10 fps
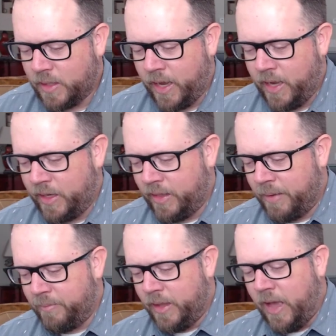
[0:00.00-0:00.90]
handy.
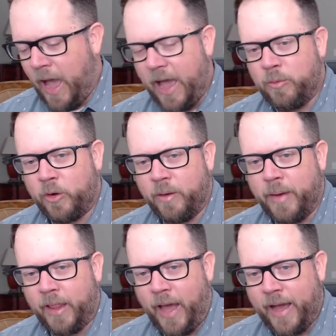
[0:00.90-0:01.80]
That I had one on
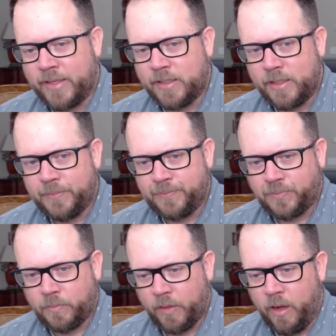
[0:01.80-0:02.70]
my last
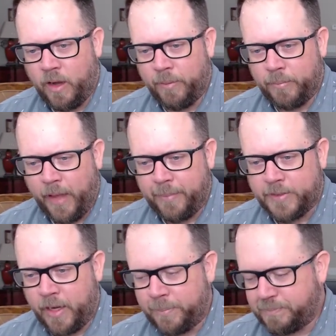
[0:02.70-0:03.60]
um,
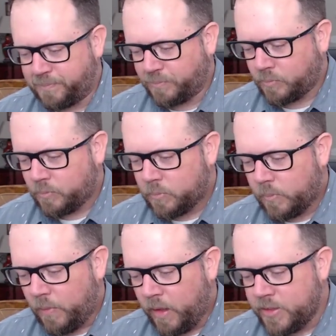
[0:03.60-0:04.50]
laptop,
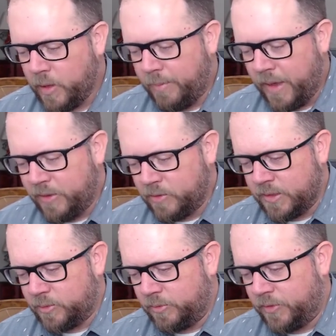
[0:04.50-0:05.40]
so I might use
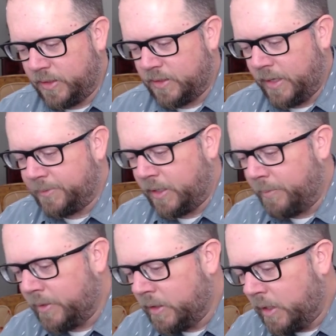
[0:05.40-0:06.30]
this one for this laptop.
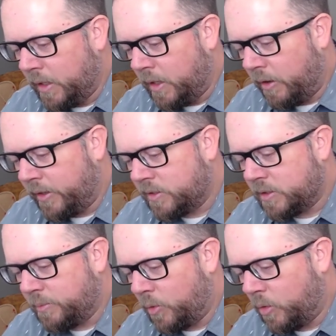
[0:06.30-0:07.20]
Oh, here's
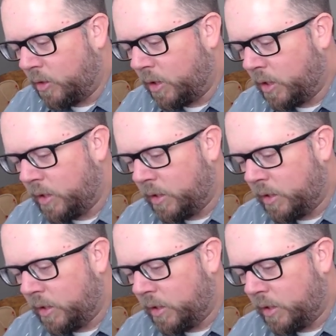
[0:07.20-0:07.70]
some more